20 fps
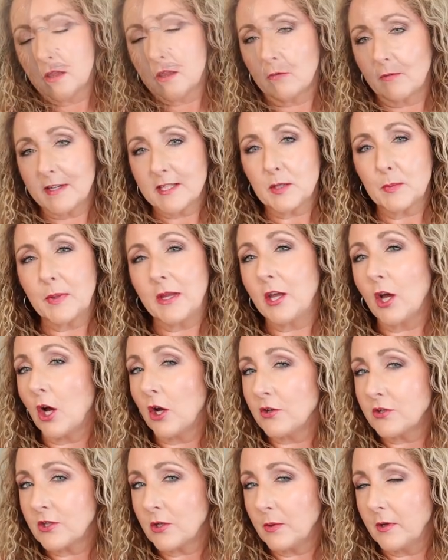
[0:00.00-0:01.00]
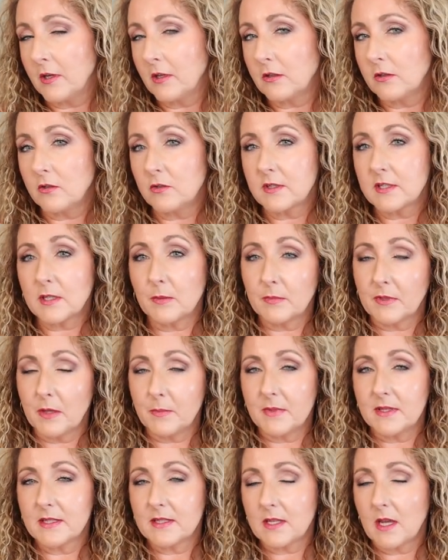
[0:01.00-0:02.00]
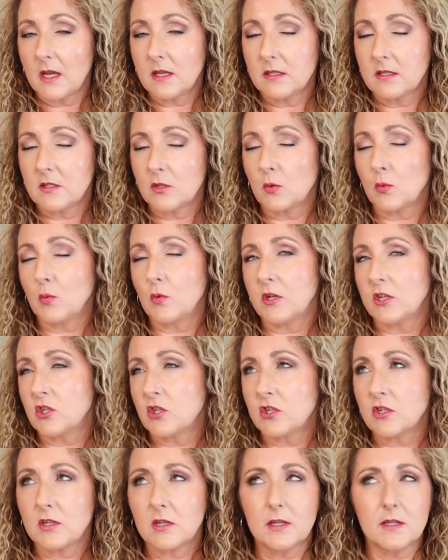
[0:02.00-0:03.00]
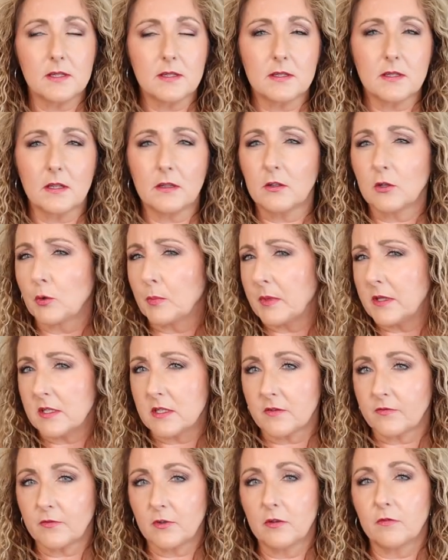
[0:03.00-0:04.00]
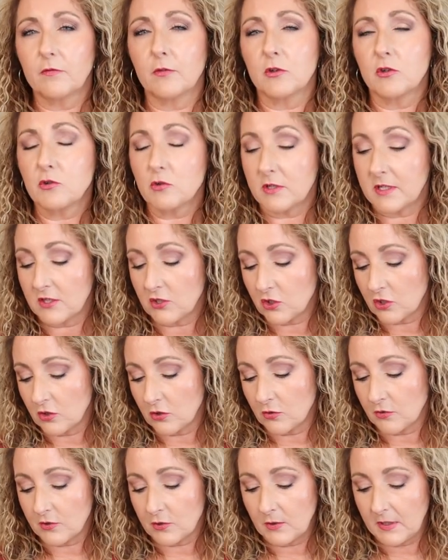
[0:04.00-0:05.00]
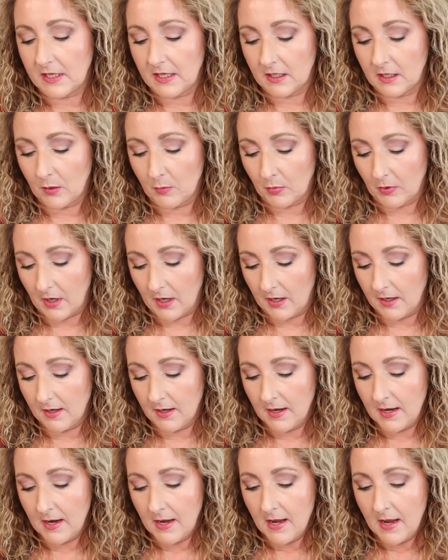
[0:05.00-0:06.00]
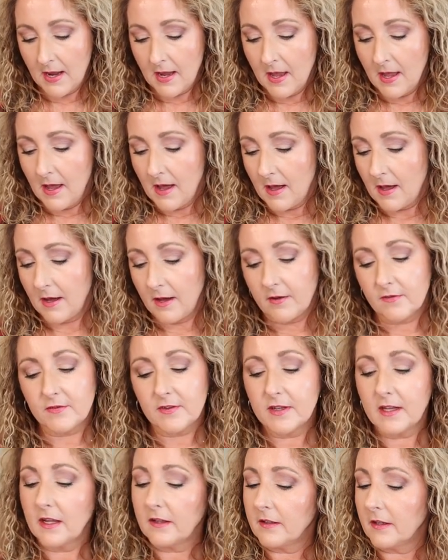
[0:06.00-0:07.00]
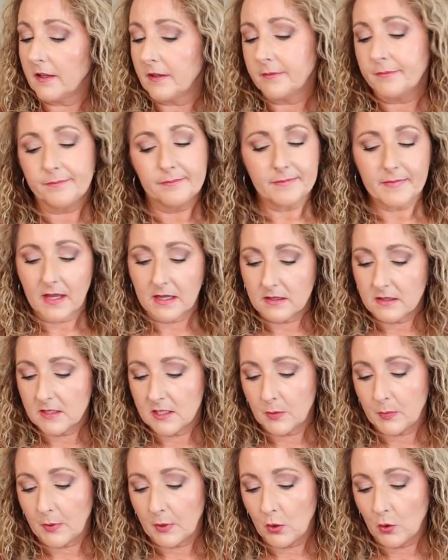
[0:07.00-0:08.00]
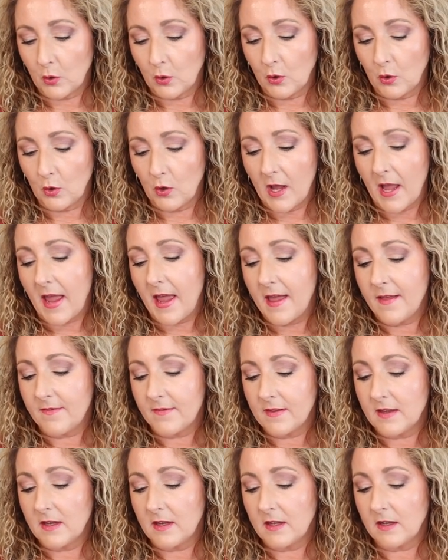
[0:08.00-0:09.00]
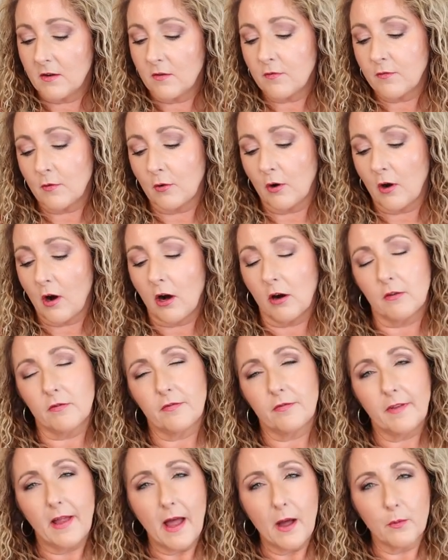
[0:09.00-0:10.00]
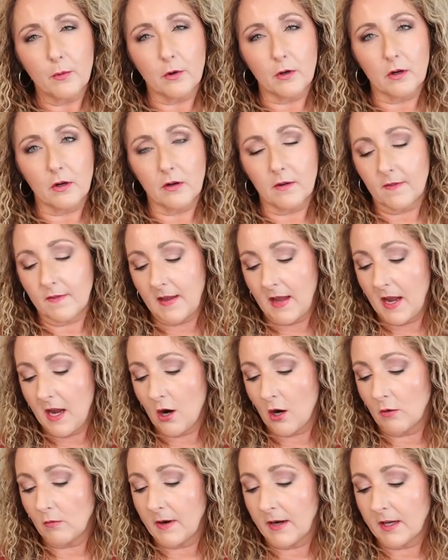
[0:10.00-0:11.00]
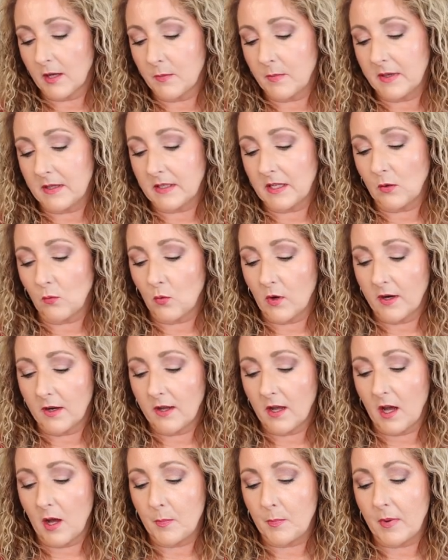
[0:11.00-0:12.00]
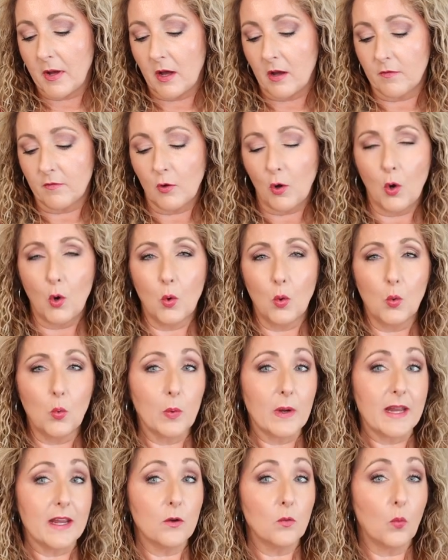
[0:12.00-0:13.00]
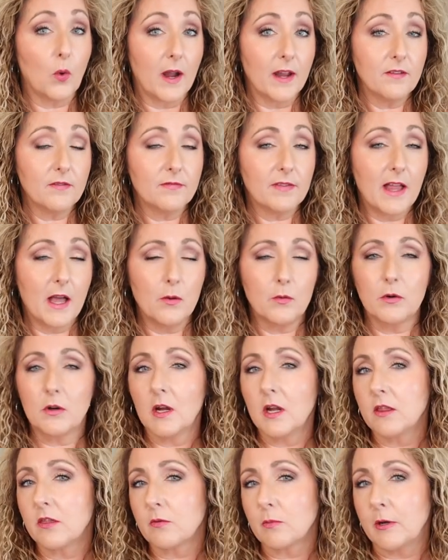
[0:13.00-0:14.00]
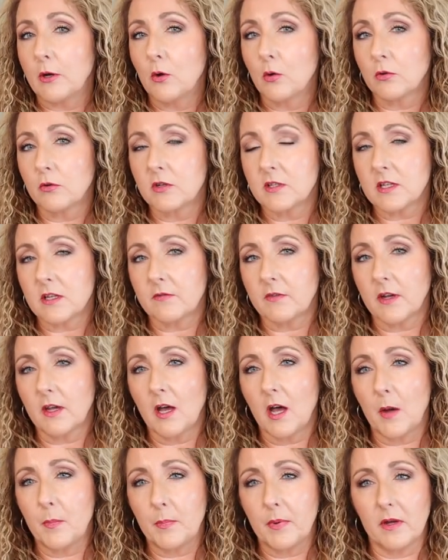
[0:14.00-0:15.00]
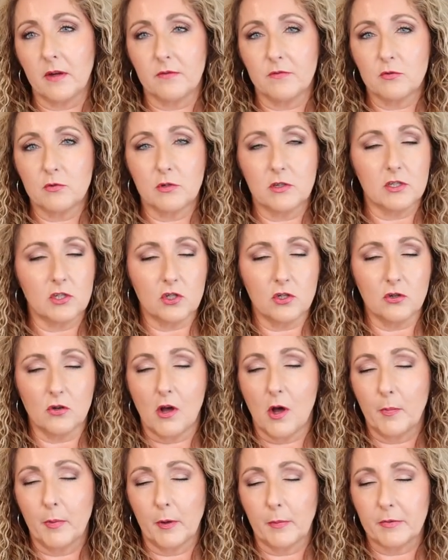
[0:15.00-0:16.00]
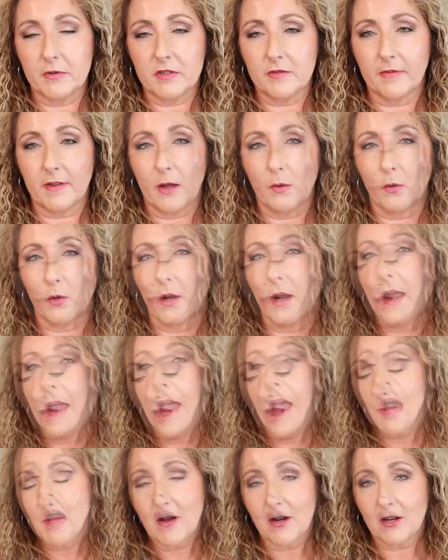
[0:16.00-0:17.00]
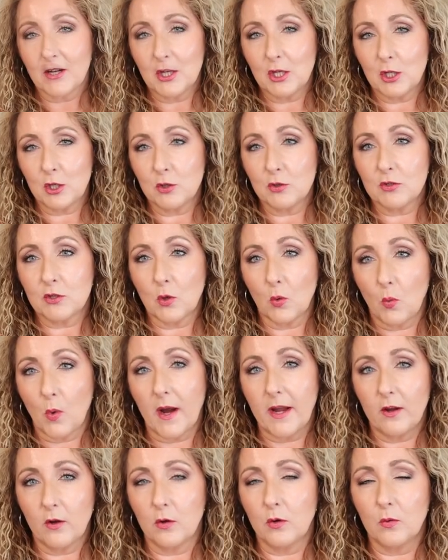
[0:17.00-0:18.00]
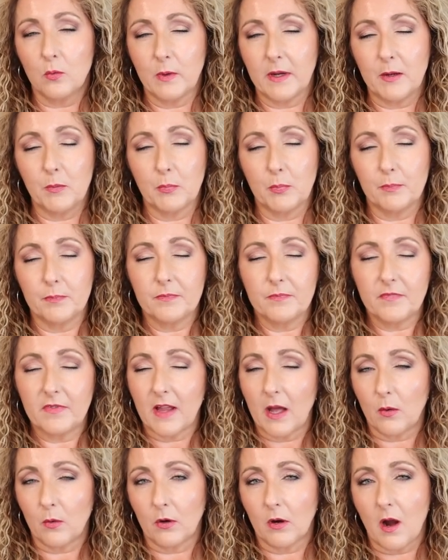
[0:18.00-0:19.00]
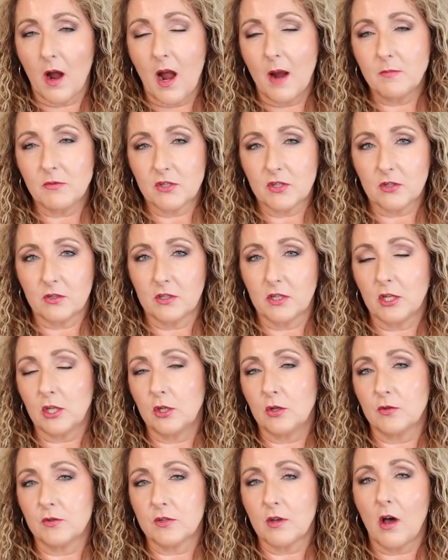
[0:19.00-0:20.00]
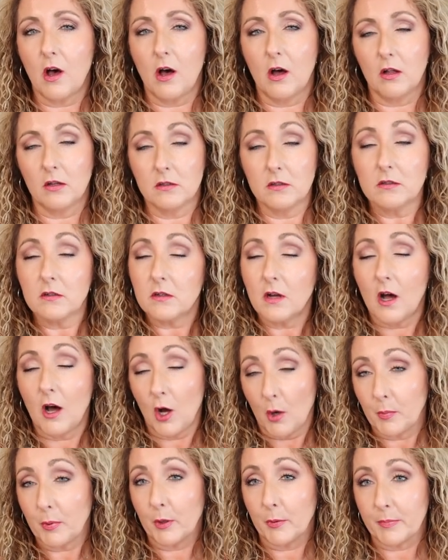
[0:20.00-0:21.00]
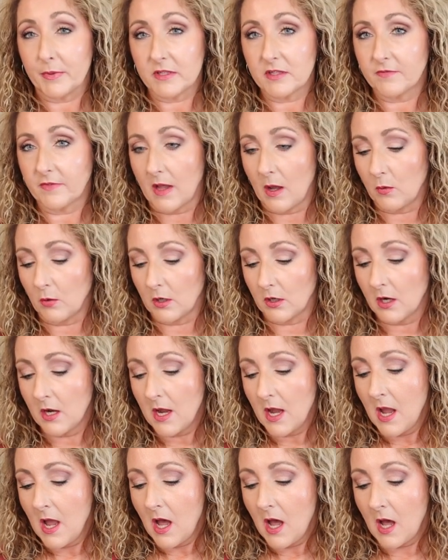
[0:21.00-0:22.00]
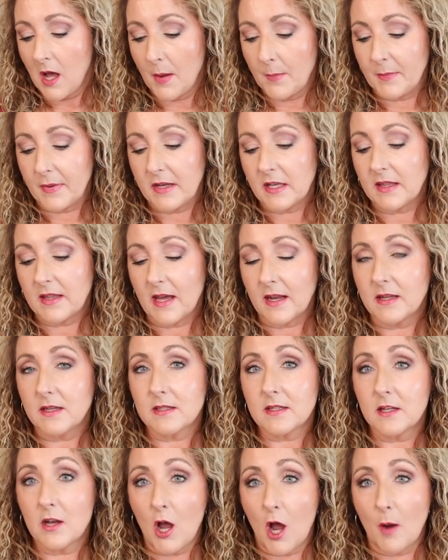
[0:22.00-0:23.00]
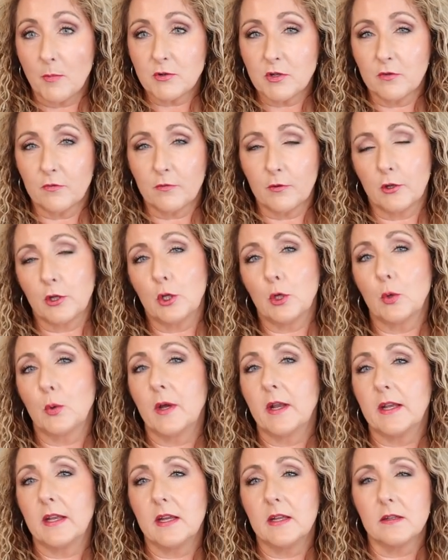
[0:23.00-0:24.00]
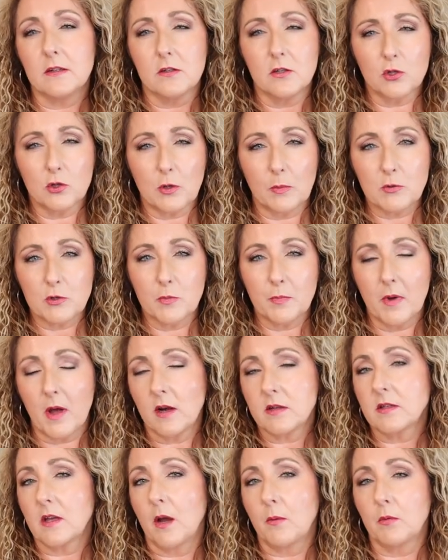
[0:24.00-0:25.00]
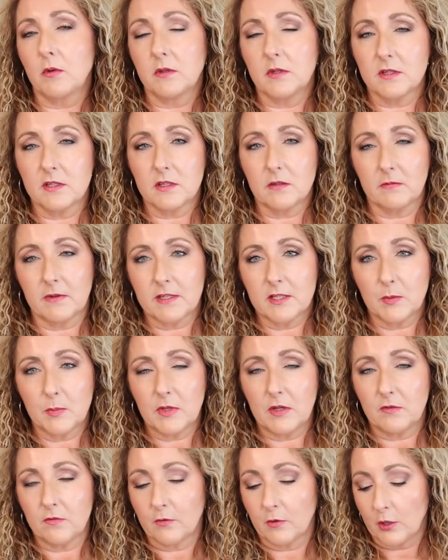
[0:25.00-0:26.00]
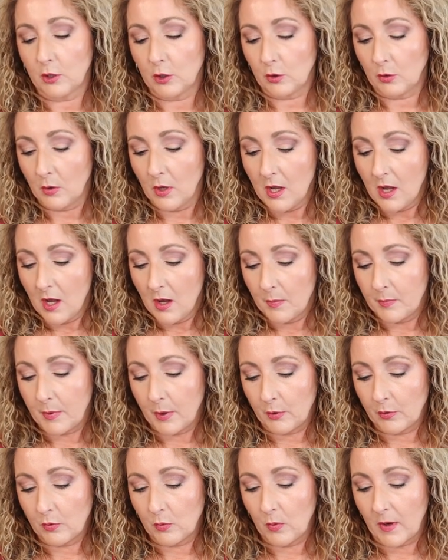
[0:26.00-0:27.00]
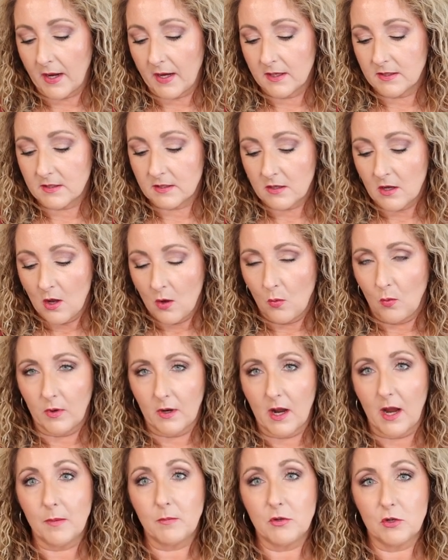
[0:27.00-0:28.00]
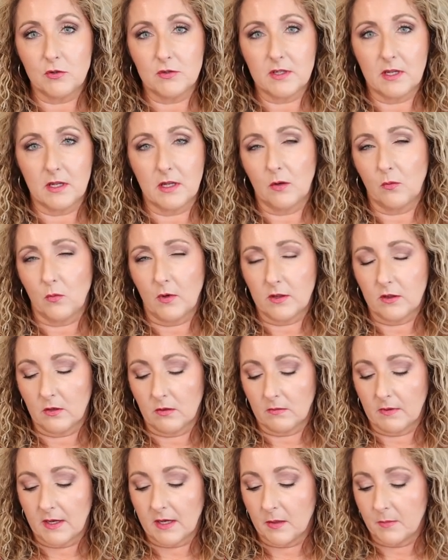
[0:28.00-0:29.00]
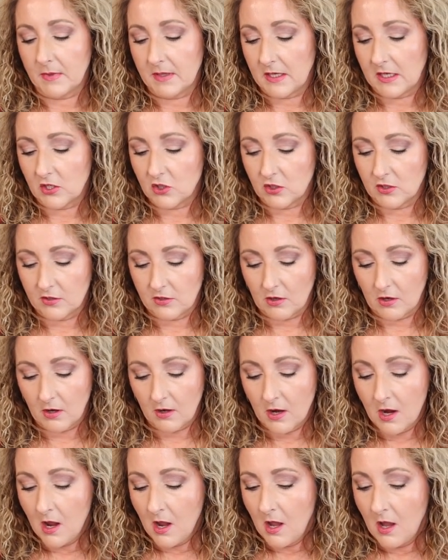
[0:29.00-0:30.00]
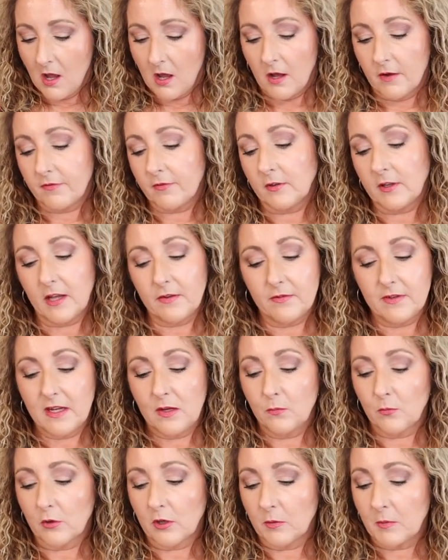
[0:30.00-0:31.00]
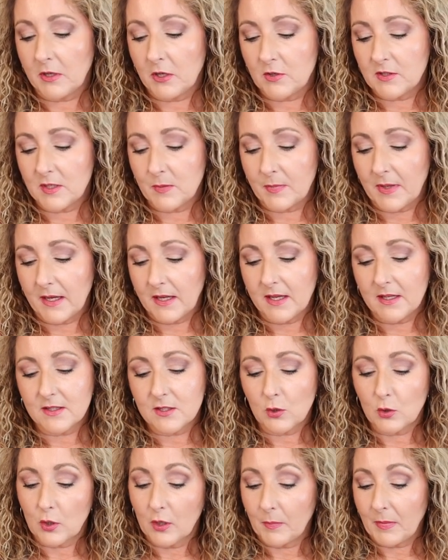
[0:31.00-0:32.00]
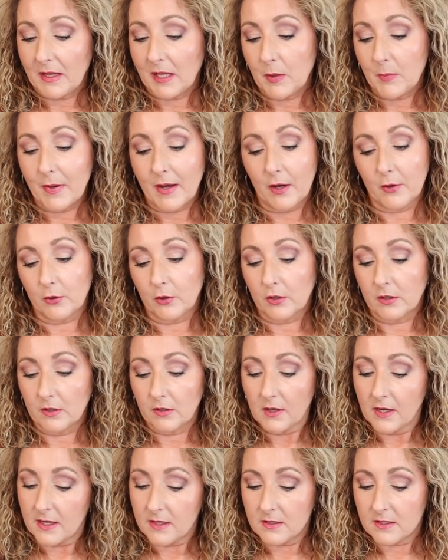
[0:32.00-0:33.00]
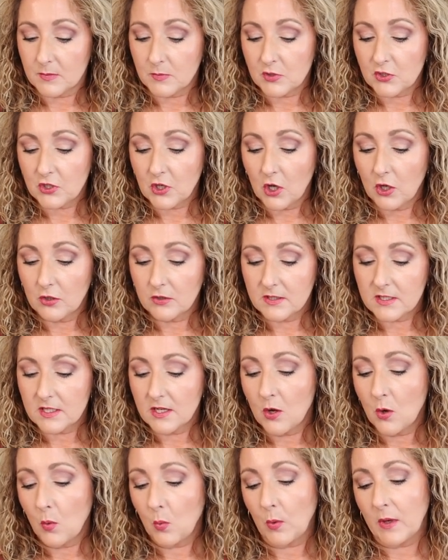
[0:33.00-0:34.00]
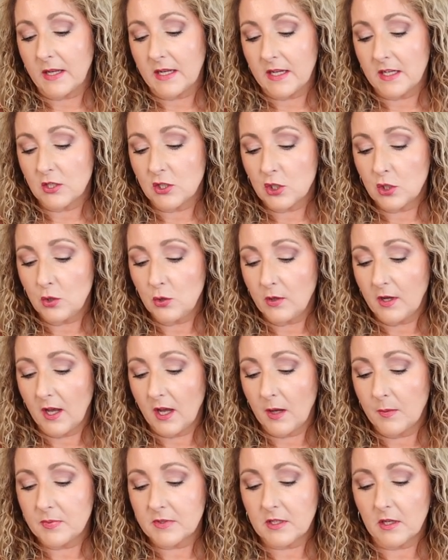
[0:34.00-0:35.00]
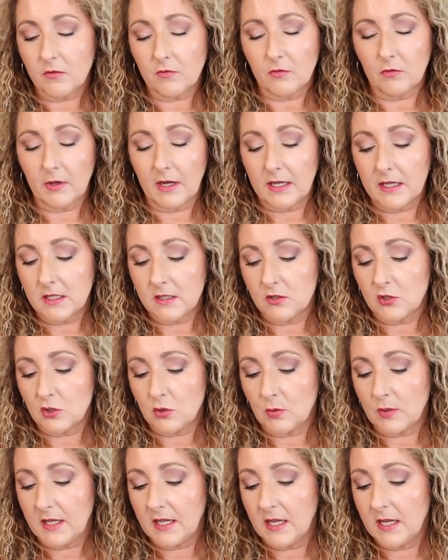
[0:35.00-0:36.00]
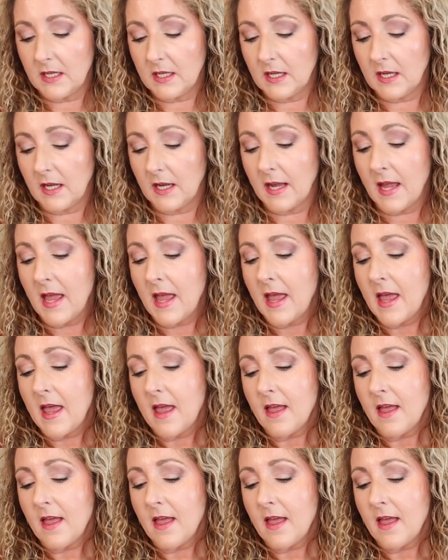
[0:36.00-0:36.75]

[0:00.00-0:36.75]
The recipe also includes some lemon zest, which is a little bit different for traditional zucchini bread uh, vanilla, that's typical. And then for our flour, they are recommending one cup of whole wheat white flour and three quarters of a cup of traditional all-purpose flour. I'm not gonna use the white whole wheat flour, I'm just gonna use all all-purpose flour. Um, but that is an option for you and in the description box I will list the recipe for you both ways, what I'm using and what their recommendations are. Uh, for leavening we're going to be using baking soda, baking powder, and some salt. We need two cups of grated zucchini